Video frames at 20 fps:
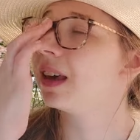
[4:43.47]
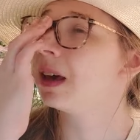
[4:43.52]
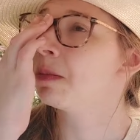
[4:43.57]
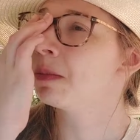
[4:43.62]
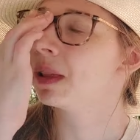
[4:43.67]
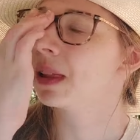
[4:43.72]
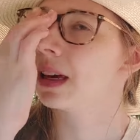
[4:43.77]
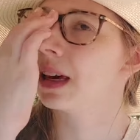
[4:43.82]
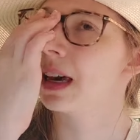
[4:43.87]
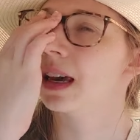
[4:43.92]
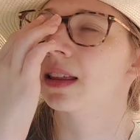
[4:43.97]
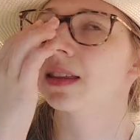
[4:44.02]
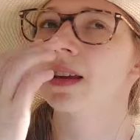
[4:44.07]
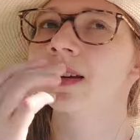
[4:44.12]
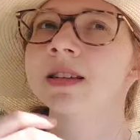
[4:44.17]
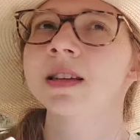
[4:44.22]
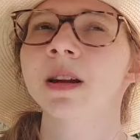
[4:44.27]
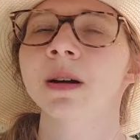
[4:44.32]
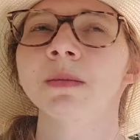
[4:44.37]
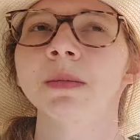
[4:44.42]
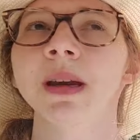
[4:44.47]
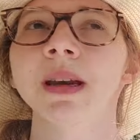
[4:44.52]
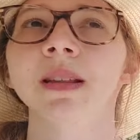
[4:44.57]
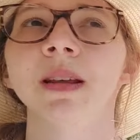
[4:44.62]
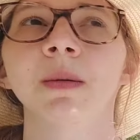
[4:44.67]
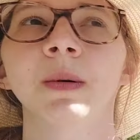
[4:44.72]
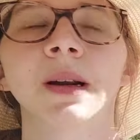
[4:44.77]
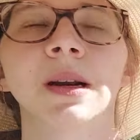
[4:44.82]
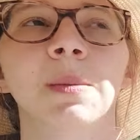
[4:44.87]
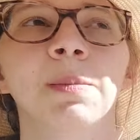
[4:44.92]
deeply, it does not mean
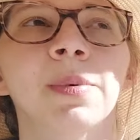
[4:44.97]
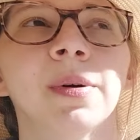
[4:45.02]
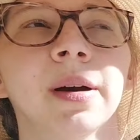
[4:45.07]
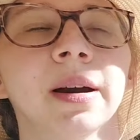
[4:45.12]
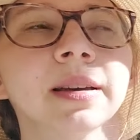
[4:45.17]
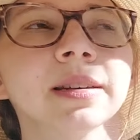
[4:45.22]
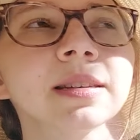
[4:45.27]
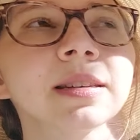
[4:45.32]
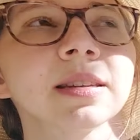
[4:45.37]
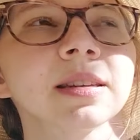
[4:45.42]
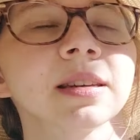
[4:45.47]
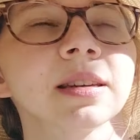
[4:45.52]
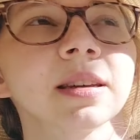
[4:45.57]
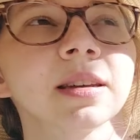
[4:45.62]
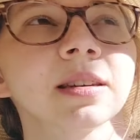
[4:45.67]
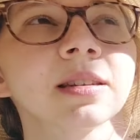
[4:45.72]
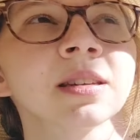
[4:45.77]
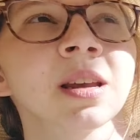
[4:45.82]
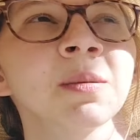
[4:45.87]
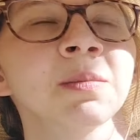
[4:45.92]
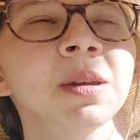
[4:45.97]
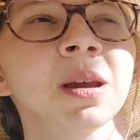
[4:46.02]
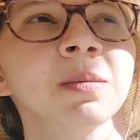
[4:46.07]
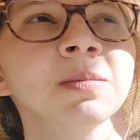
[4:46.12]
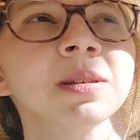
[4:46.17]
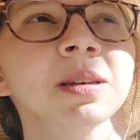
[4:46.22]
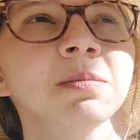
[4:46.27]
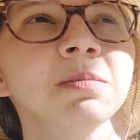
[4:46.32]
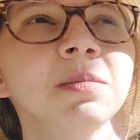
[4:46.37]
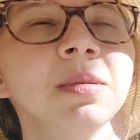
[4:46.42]
that we're depressed.
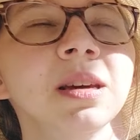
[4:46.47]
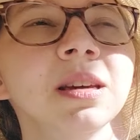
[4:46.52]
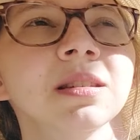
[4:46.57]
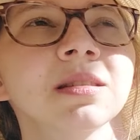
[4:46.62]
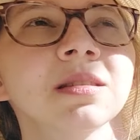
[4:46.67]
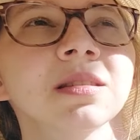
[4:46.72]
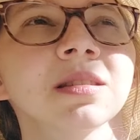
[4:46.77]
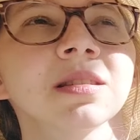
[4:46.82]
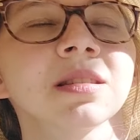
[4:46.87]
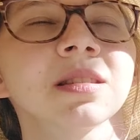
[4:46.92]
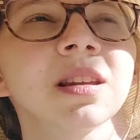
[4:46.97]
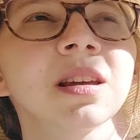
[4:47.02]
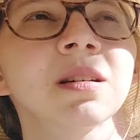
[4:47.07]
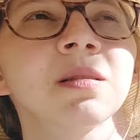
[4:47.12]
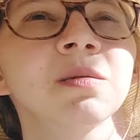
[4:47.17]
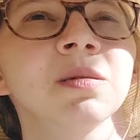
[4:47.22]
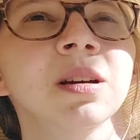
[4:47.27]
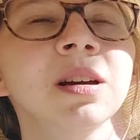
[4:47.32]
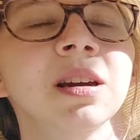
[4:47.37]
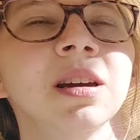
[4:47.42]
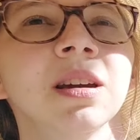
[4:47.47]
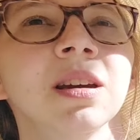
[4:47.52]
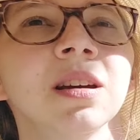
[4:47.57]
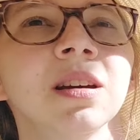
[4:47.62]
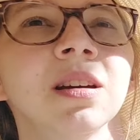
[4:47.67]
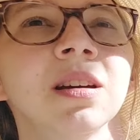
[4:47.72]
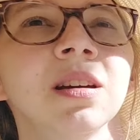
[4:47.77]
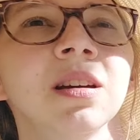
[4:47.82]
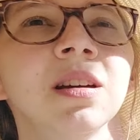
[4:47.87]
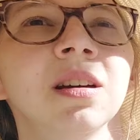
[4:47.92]
Sometimes it means that we
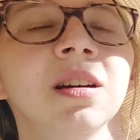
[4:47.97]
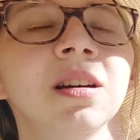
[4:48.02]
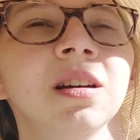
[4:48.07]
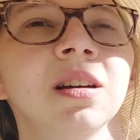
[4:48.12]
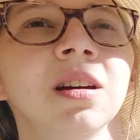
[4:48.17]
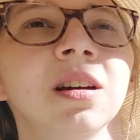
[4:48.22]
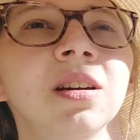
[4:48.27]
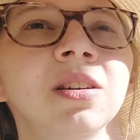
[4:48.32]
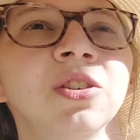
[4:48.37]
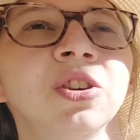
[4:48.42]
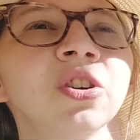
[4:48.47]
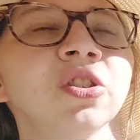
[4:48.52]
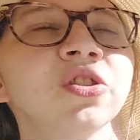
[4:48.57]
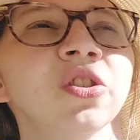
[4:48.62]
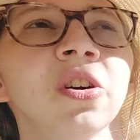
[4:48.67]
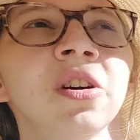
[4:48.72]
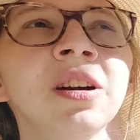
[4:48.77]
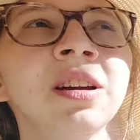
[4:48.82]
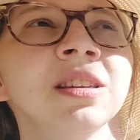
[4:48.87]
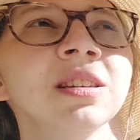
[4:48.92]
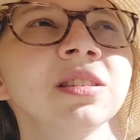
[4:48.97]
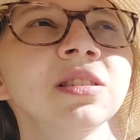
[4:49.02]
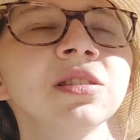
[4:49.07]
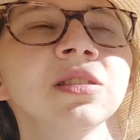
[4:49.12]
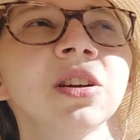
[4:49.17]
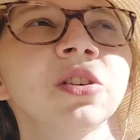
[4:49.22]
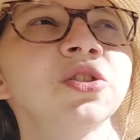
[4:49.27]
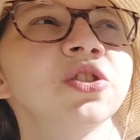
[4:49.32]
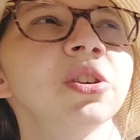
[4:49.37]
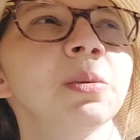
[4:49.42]
just are in
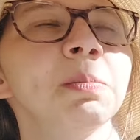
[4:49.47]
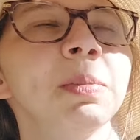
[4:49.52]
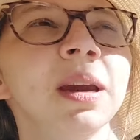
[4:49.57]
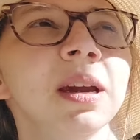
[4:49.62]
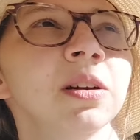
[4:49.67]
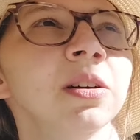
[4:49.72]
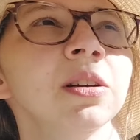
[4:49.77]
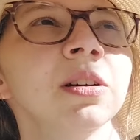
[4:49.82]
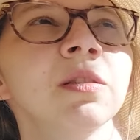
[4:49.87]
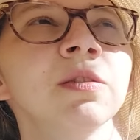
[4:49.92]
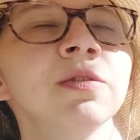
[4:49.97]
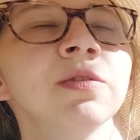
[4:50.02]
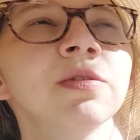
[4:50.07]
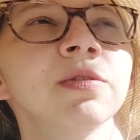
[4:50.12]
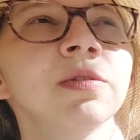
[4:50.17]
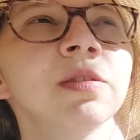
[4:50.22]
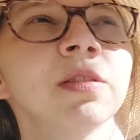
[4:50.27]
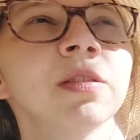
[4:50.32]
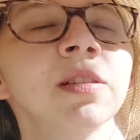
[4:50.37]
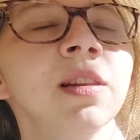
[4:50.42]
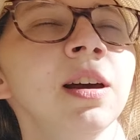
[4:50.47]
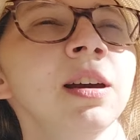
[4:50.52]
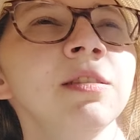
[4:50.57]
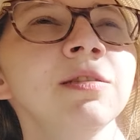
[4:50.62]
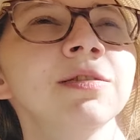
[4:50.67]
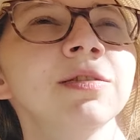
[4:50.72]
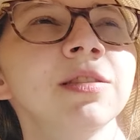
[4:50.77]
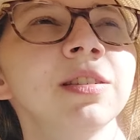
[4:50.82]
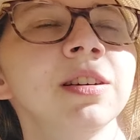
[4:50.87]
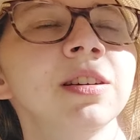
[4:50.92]
such a period of
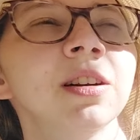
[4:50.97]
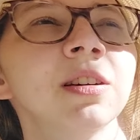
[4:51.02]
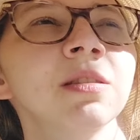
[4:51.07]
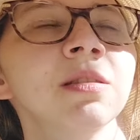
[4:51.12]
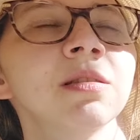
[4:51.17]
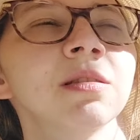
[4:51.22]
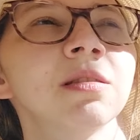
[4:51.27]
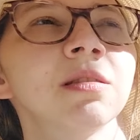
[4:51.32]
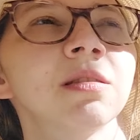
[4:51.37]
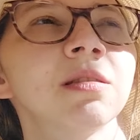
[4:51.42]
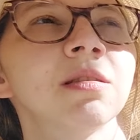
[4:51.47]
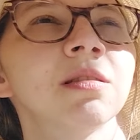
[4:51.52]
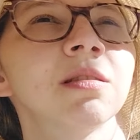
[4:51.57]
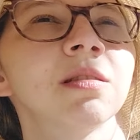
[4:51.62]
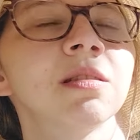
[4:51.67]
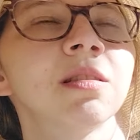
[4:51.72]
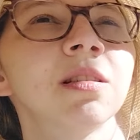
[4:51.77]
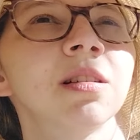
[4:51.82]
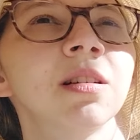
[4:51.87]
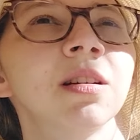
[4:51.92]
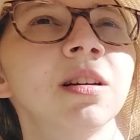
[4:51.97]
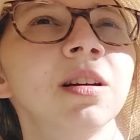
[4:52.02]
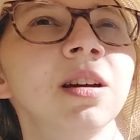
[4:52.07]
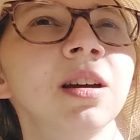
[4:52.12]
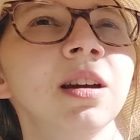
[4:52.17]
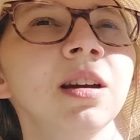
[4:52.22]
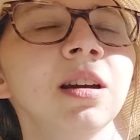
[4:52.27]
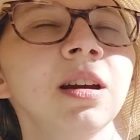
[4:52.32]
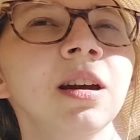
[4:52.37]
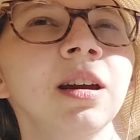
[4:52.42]
life, you know.
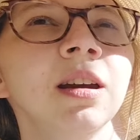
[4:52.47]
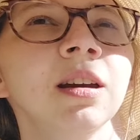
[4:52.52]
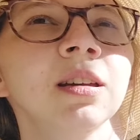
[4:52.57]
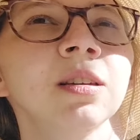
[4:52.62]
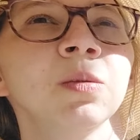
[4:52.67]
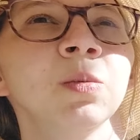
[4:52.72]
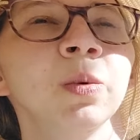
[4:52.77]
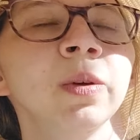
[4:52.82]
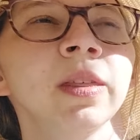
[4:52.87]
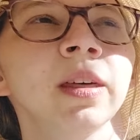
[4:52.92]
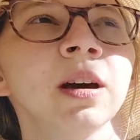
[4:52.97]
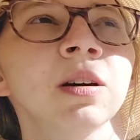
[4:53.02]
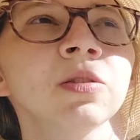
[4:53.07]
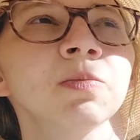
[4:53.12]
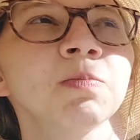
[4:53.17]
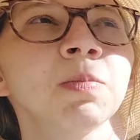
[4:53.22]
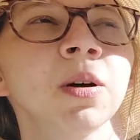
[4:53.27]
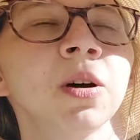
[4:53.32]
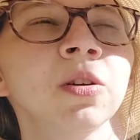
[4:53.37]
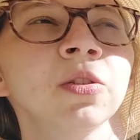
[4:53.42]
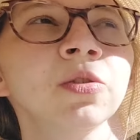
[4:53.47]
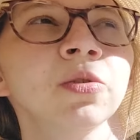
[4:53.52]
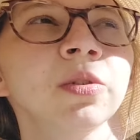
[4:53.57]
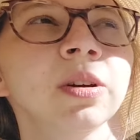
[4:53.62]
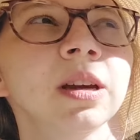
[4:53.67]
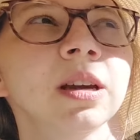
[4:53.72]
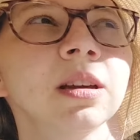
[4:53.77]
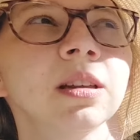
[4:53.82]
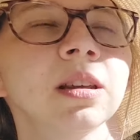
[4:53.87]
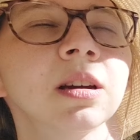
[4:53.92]
And without
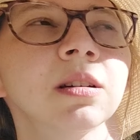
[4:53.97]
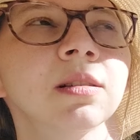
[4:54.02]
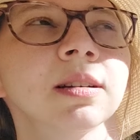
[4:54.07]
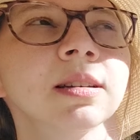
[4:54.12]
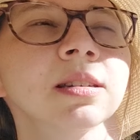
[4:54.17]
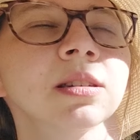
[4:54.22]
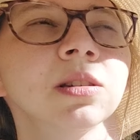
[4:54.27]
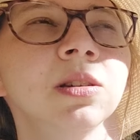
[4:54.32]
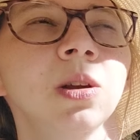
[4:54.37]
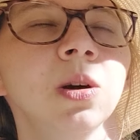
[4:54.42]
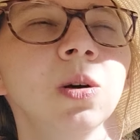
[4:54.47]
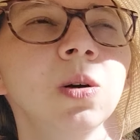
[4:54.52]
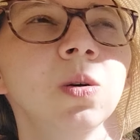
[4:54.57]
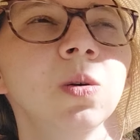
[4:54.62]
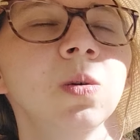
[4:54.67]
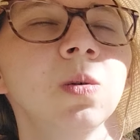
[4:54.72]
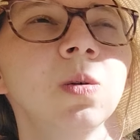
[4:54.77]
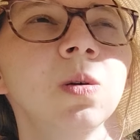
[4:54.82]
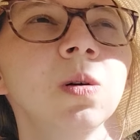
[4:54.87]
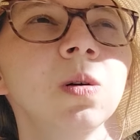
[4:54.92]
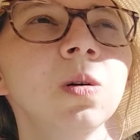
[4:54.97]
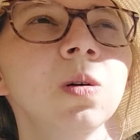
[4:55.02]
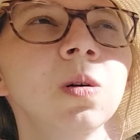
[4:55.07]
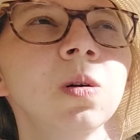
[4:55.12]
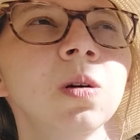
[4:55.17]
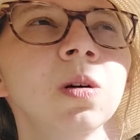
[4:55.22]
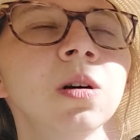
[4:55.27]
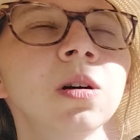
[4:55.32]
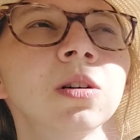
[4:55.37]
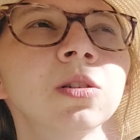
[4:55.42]
pondering, there is no
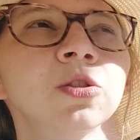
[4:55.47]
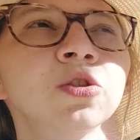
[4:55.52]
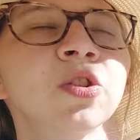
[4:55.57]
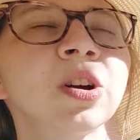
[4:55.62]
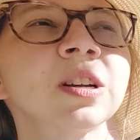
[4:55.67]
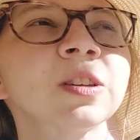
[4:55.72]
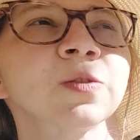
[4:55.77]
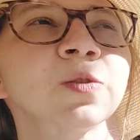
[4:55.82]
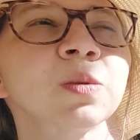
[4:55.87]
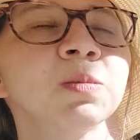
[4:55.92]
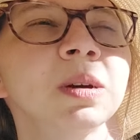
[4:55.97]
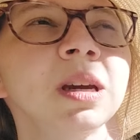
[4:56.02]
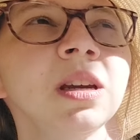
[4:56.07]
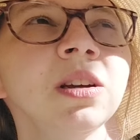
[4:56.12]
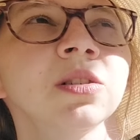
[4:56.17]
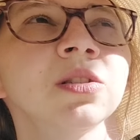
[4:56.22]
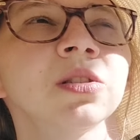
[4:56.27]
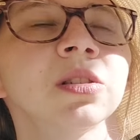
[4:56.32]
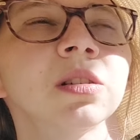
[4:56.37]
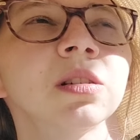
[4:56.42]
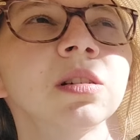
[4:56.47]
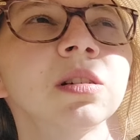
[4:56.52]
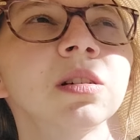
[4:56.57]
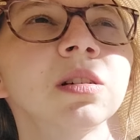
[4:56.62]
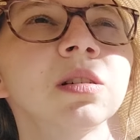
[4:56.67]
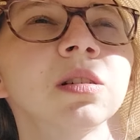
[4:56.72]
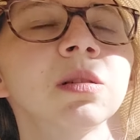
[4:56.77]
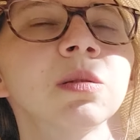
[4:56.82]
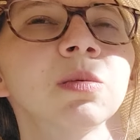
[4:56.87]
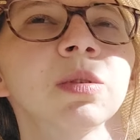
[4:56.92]
transformation.
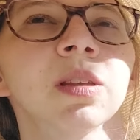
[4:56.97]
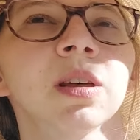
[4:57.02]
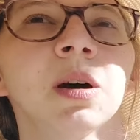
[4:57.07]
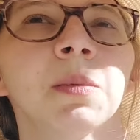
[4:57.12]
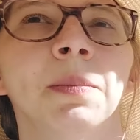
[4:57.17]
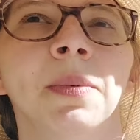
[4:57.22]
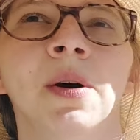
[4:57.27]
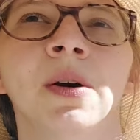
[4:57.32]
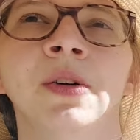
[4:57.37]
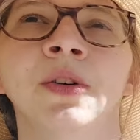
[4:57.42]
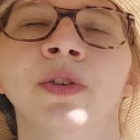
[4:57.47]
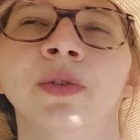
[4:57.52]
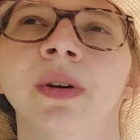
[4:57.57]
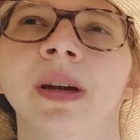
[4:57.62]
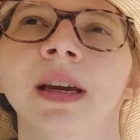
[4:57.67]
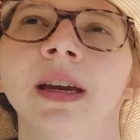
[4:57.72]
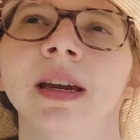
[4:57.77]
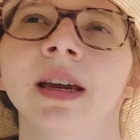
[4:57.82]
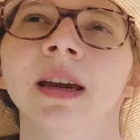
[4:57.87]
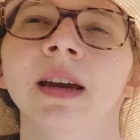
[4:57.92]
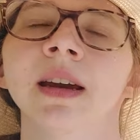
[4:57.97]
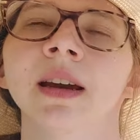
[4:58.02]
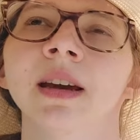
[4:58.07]
Without pondering,